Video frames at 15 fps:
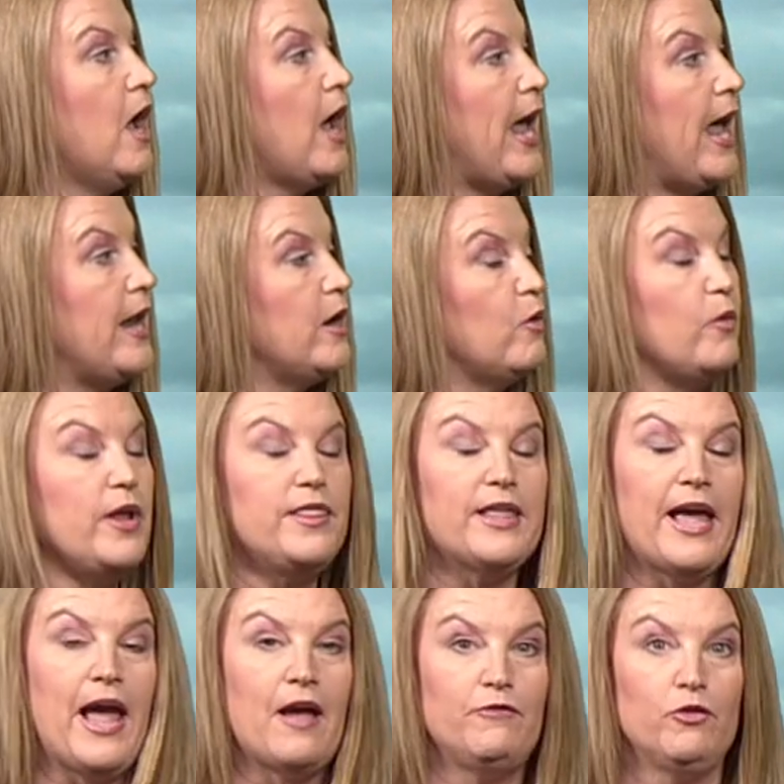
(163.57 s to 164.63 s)
and with
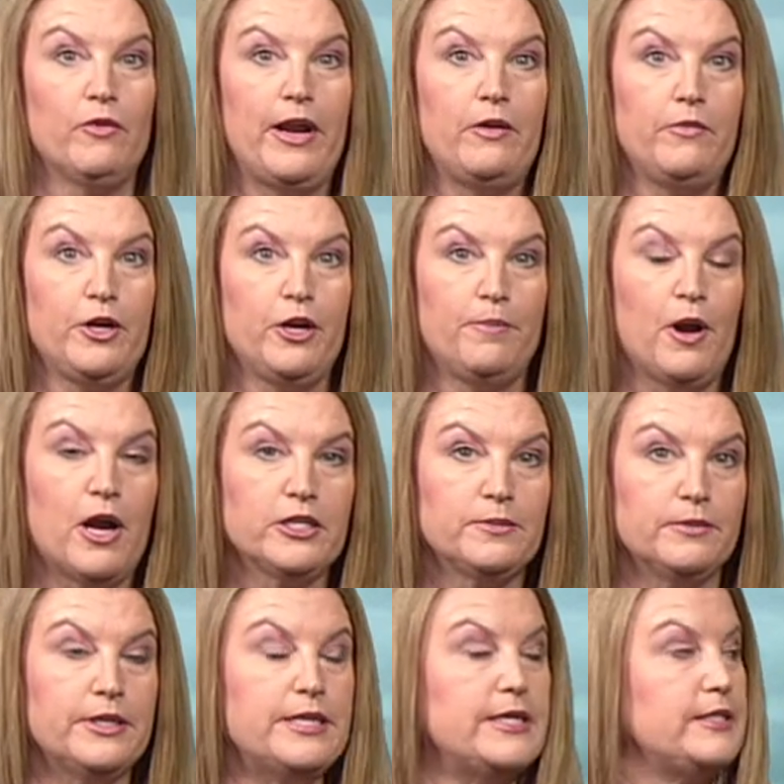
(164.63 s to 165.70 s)
the heavy rain, we could
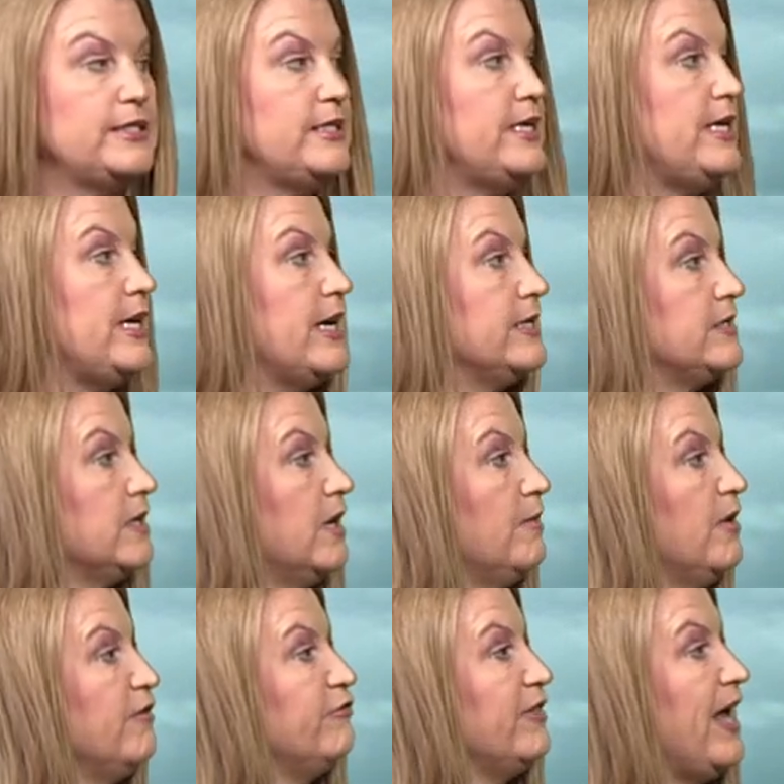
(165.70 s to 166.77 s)
possibly see
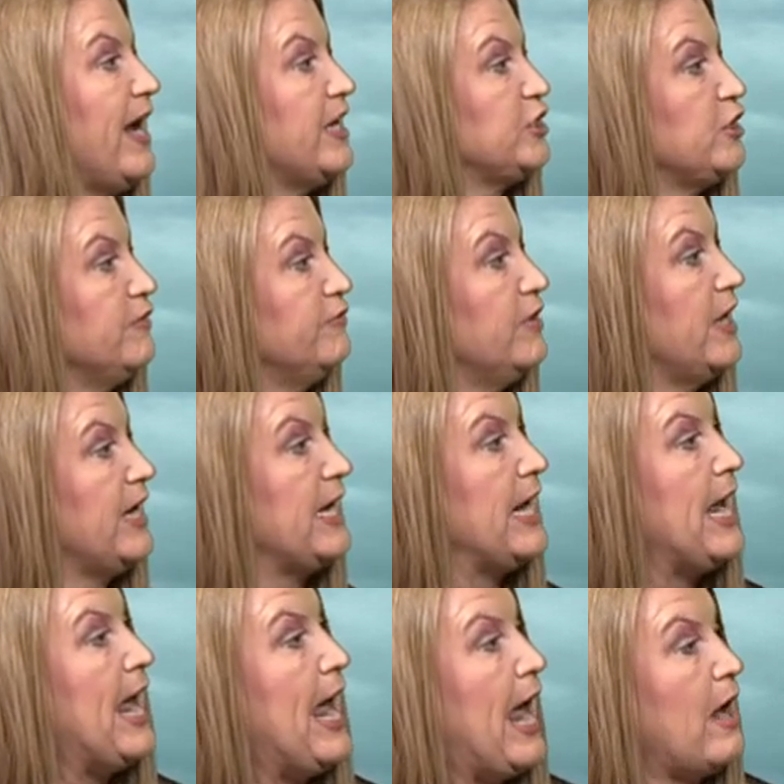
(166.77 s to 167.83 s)
some flash flooding,
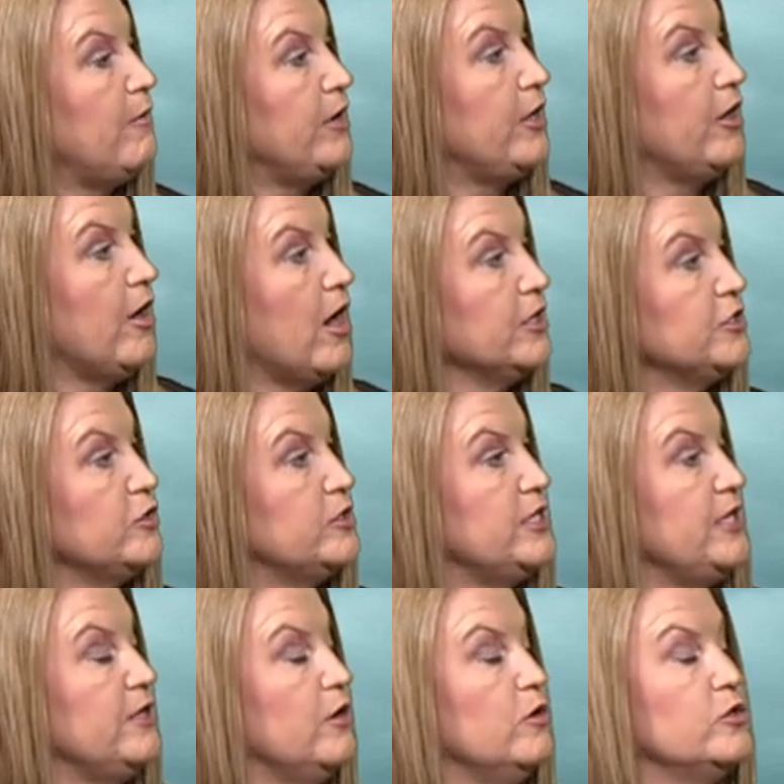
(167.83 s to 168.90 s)
and we could also
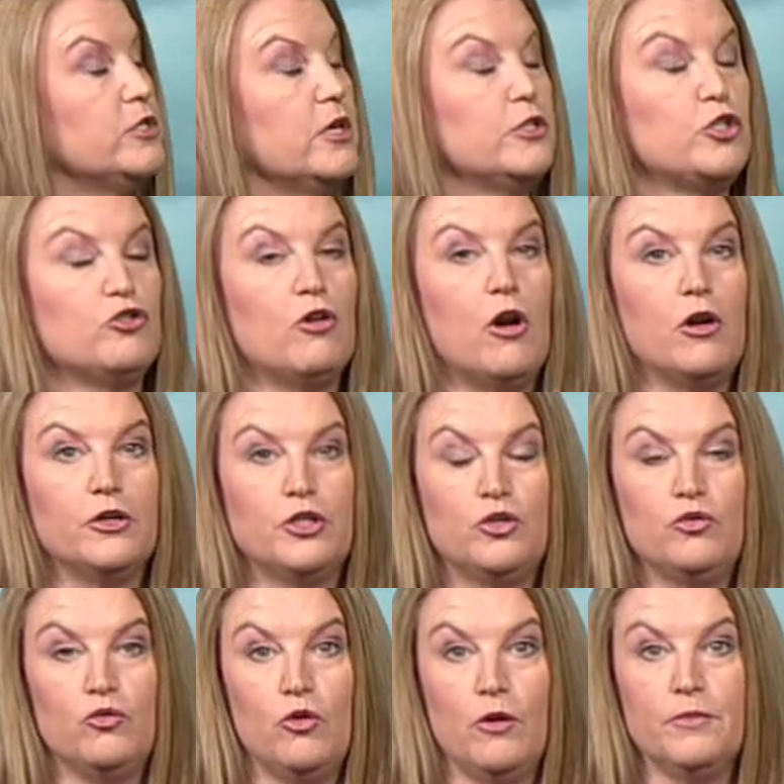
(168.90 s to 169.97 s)
see those strong
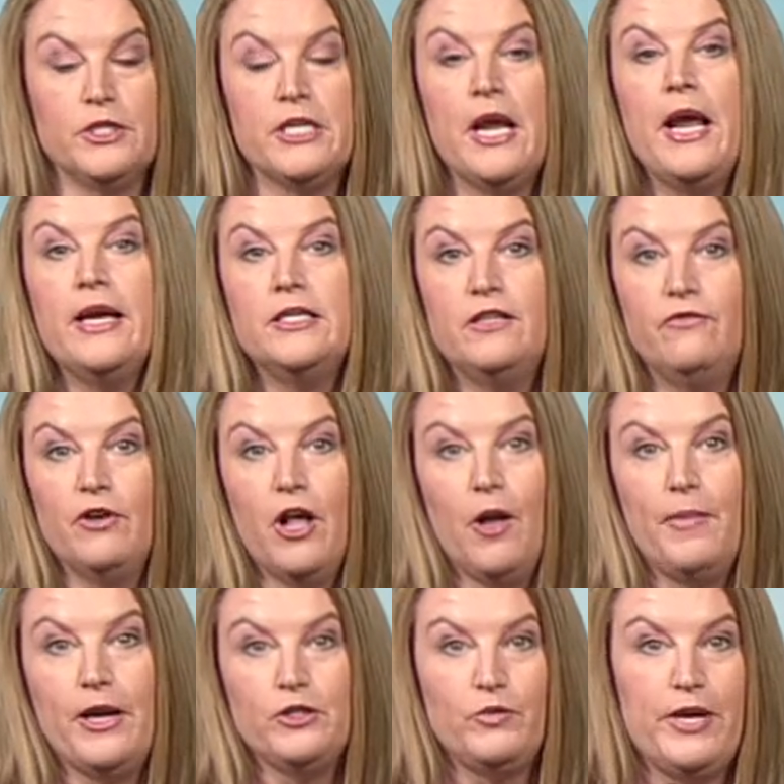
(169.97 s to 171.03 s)
storms
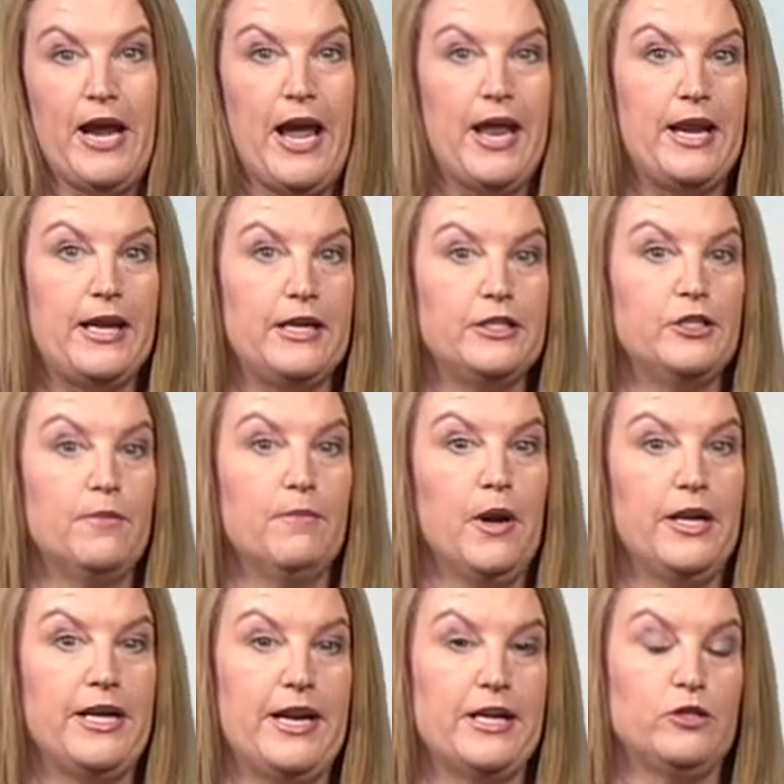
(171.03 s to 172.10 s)
develop as we head into
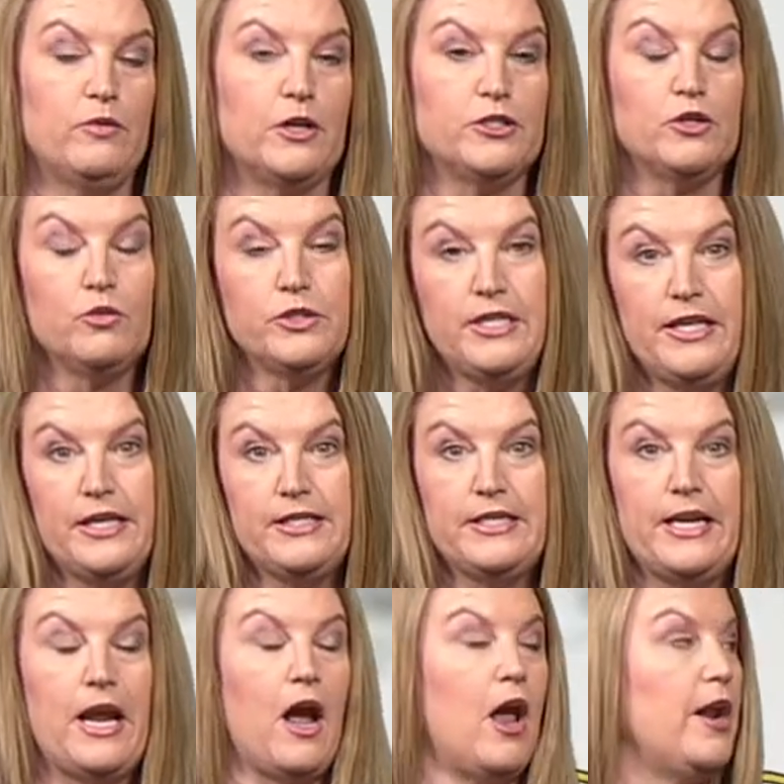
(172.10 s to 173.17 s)
Monday as well. So we'll see this
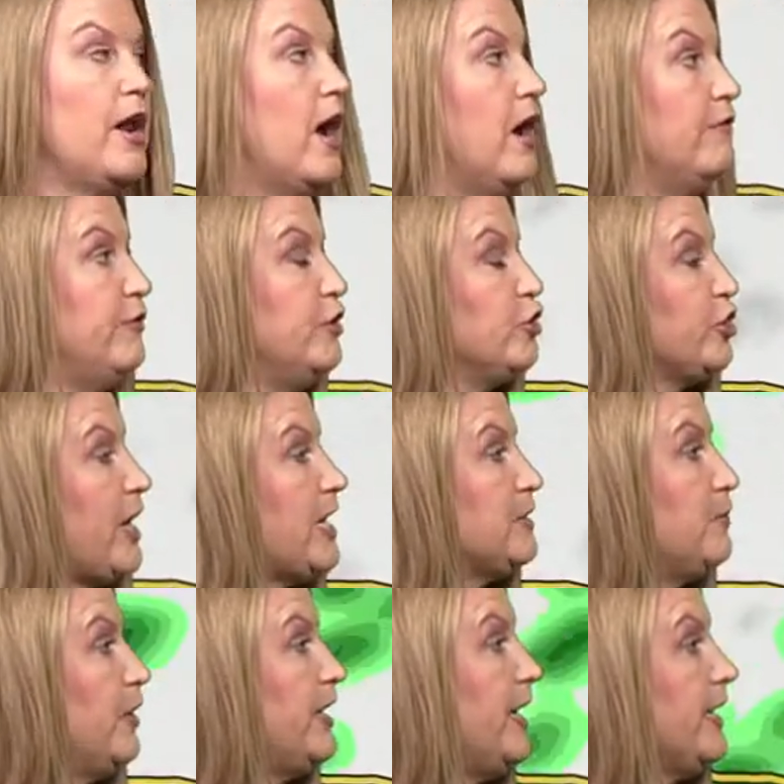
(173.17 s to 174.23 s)
on
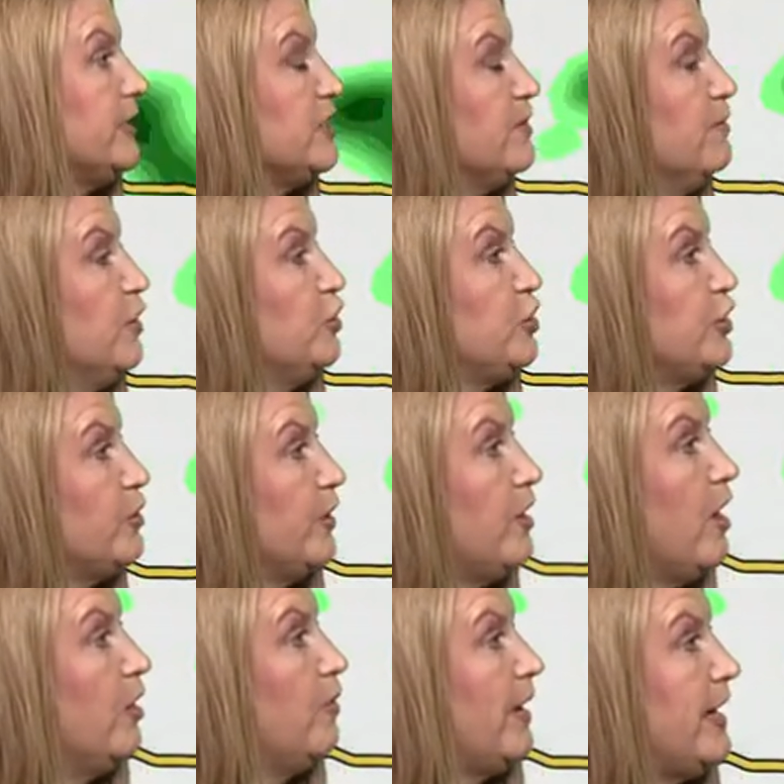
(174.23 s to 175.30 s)
Futurecast, putting it into motion, going
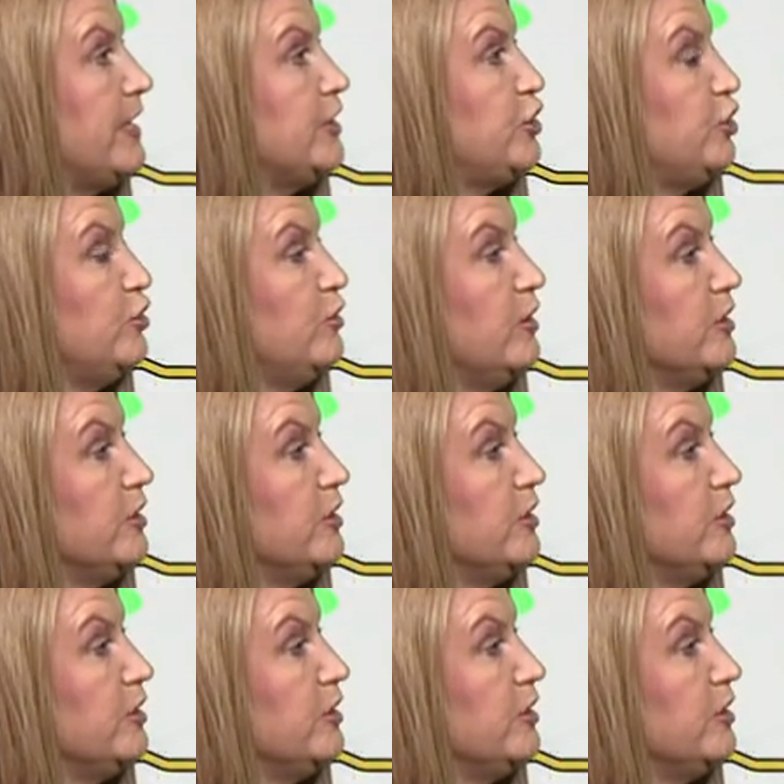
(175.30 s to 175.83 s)
all the way into